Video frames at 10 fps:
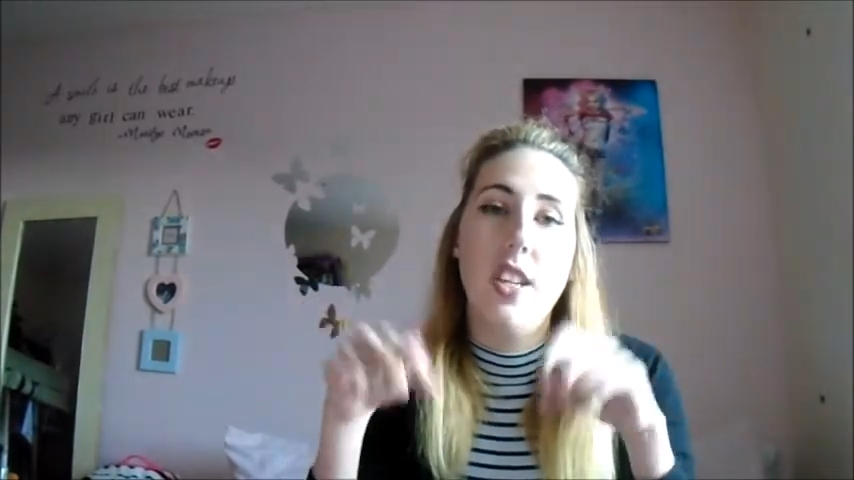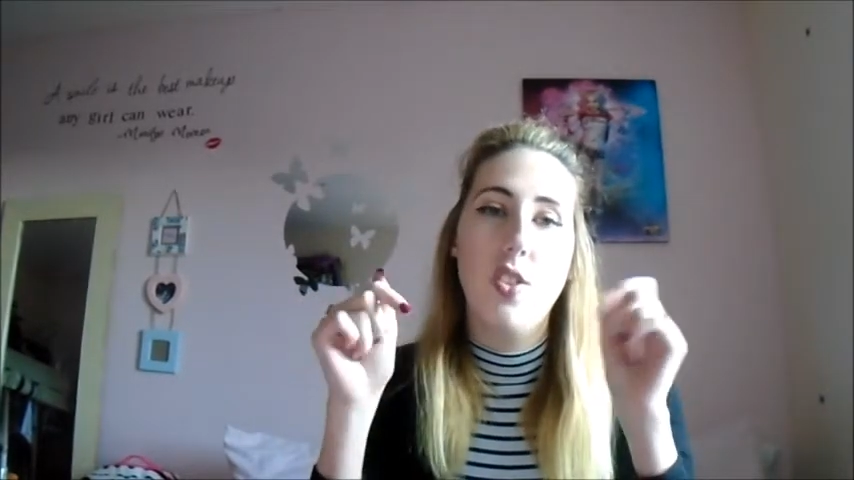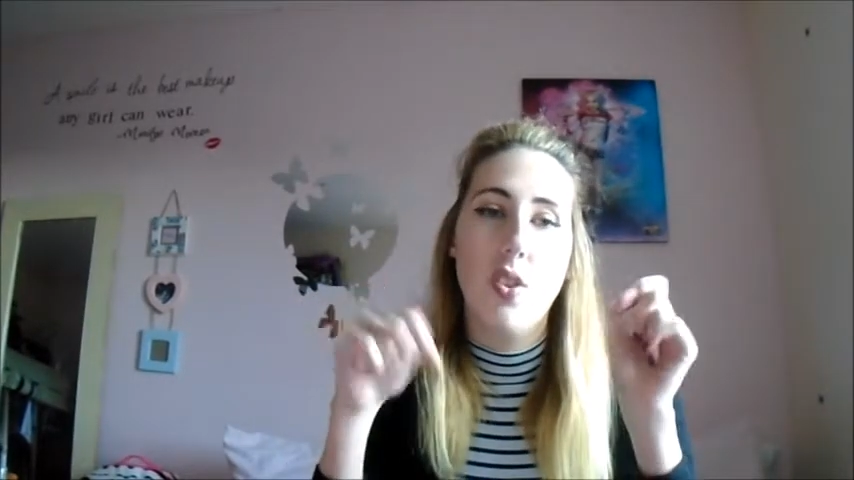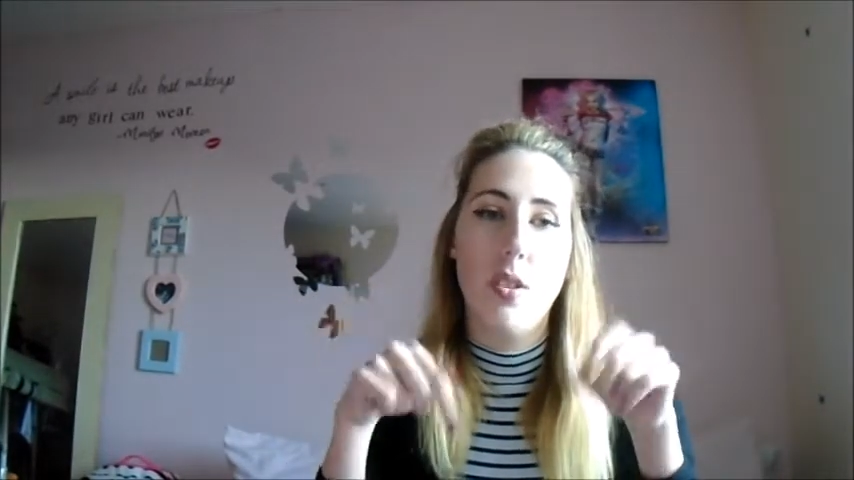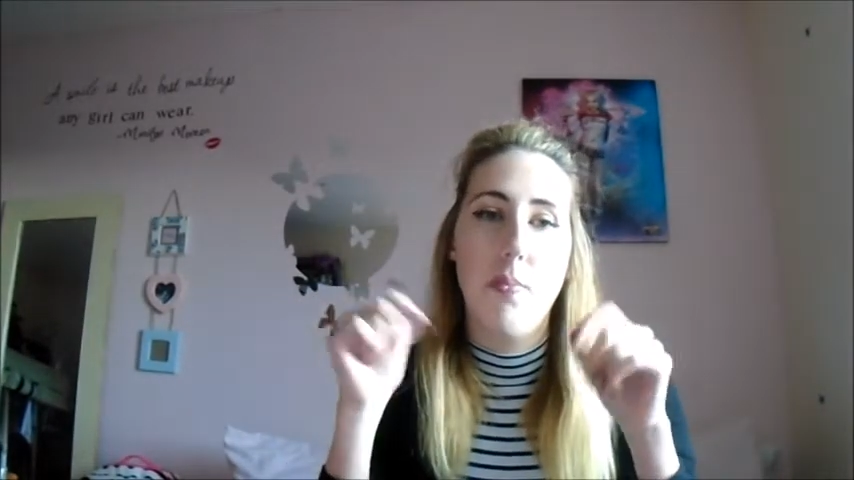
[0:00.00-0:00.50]

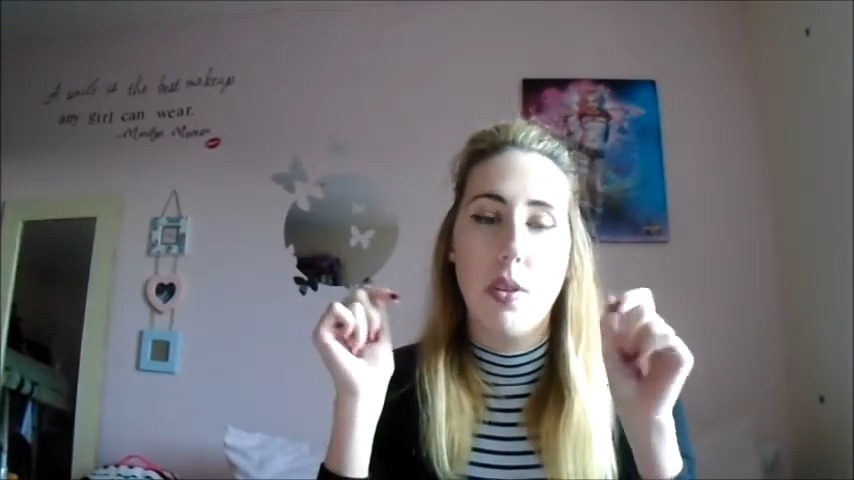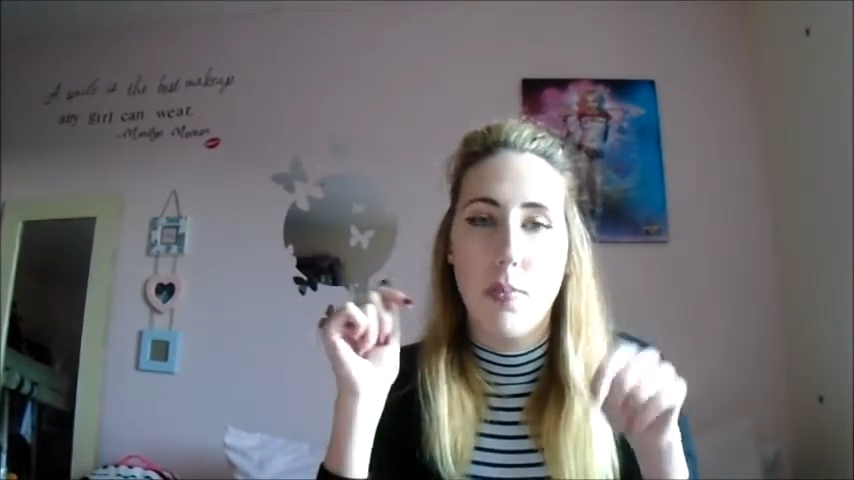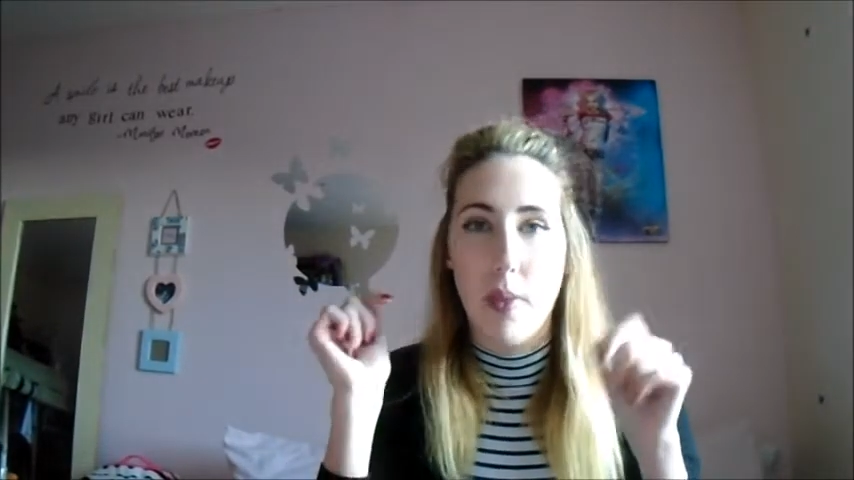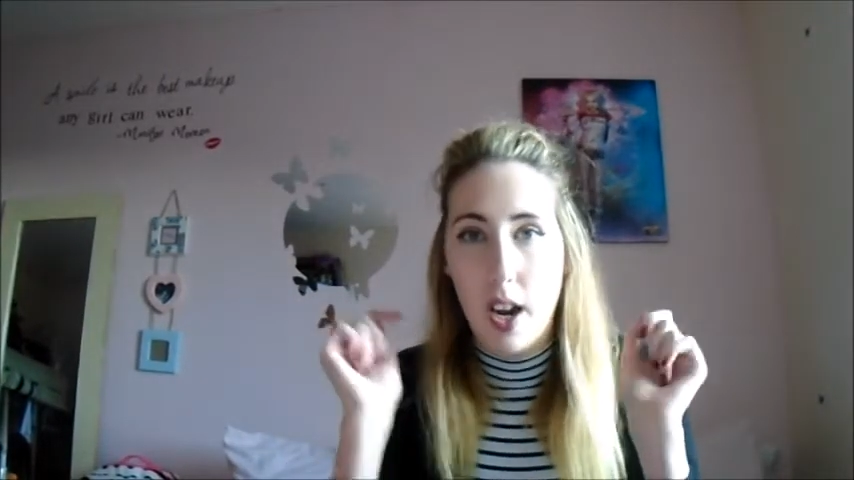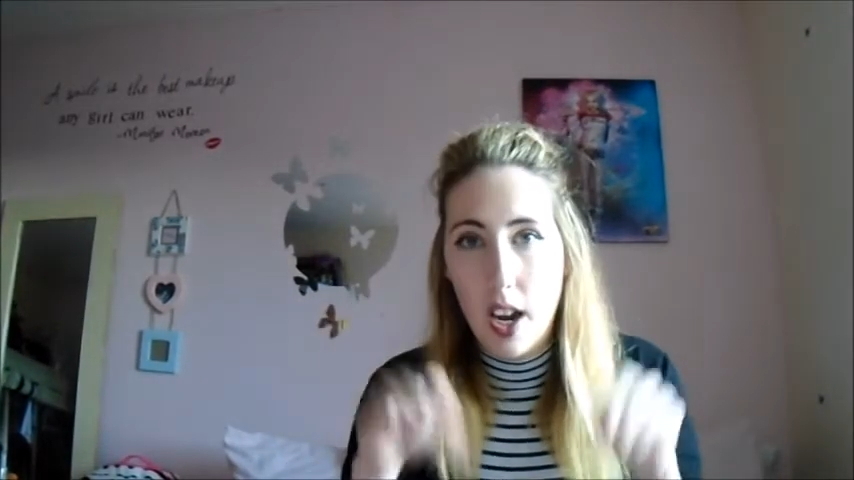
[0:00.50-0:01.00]
description box
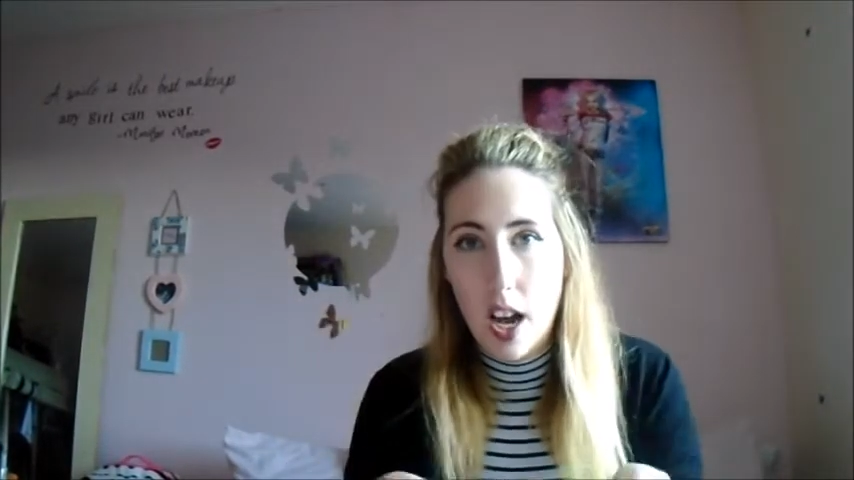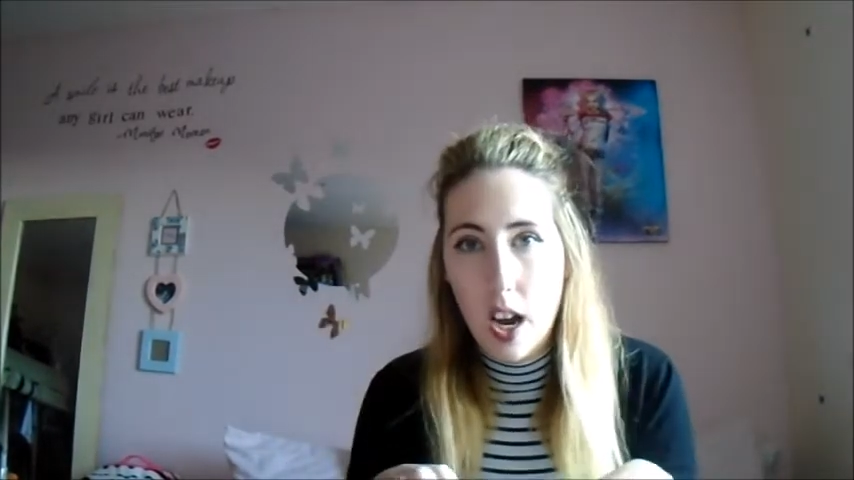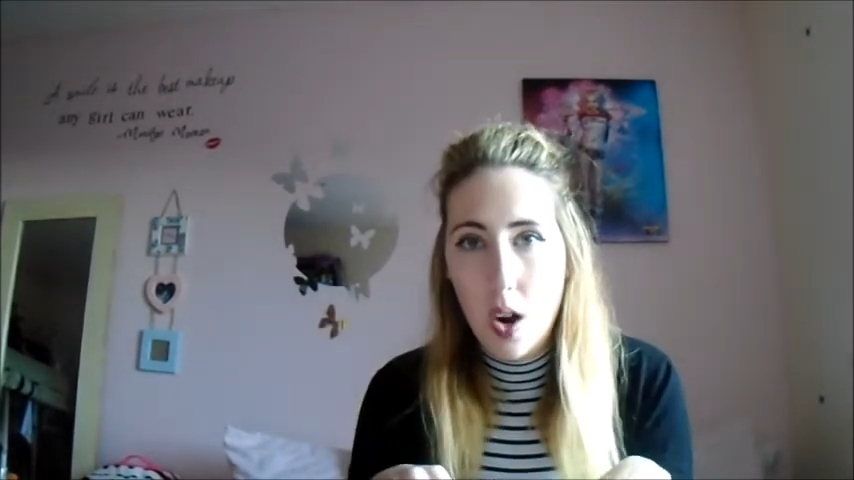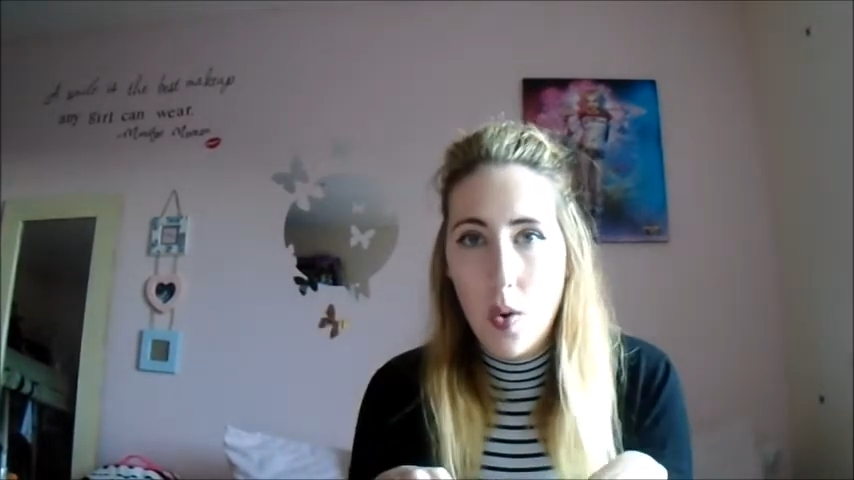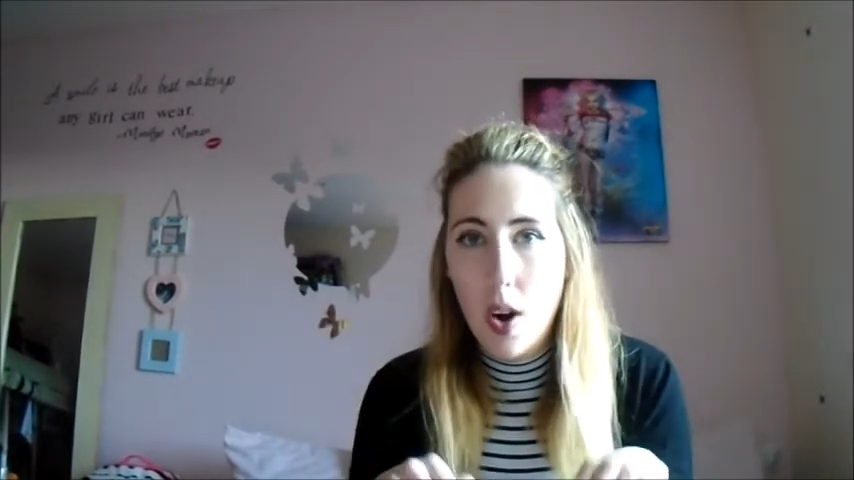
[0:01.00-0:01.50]

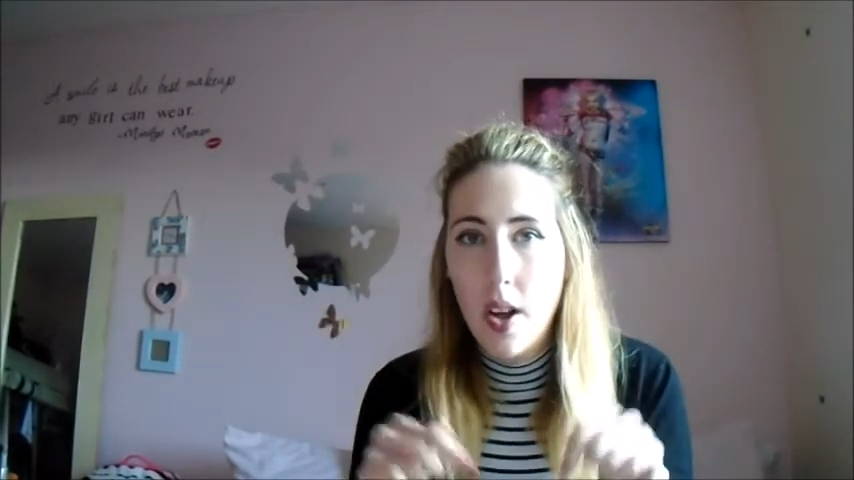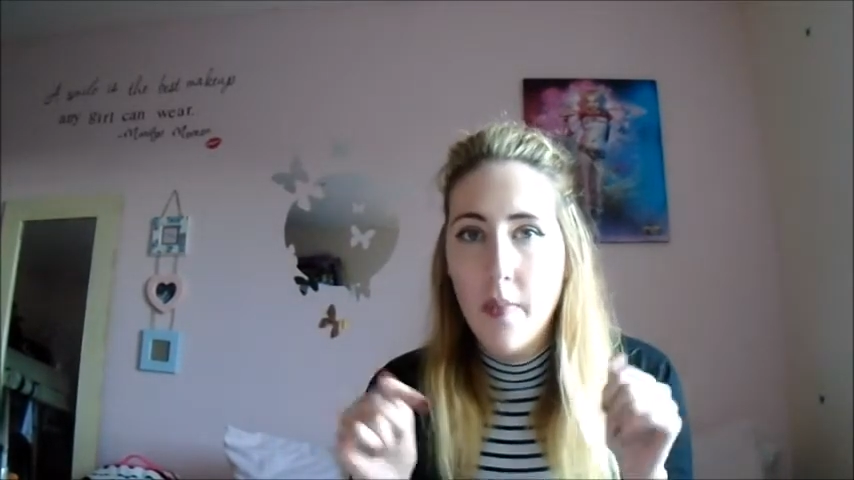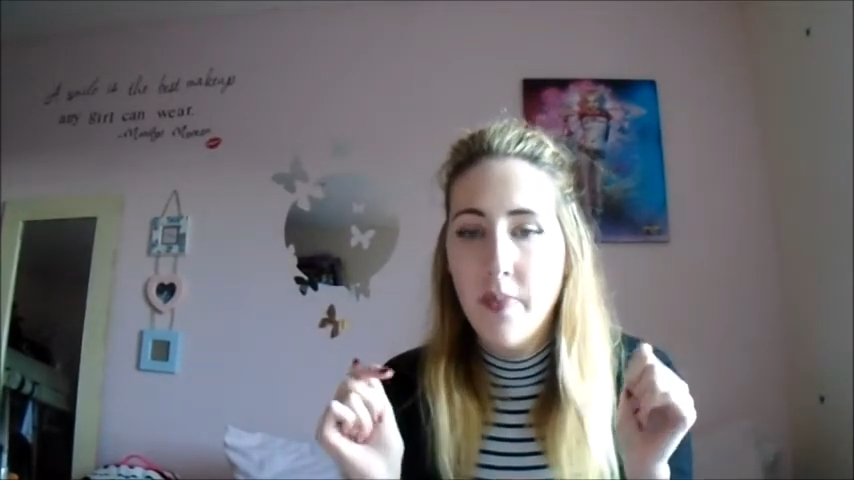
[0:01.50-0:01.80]
below.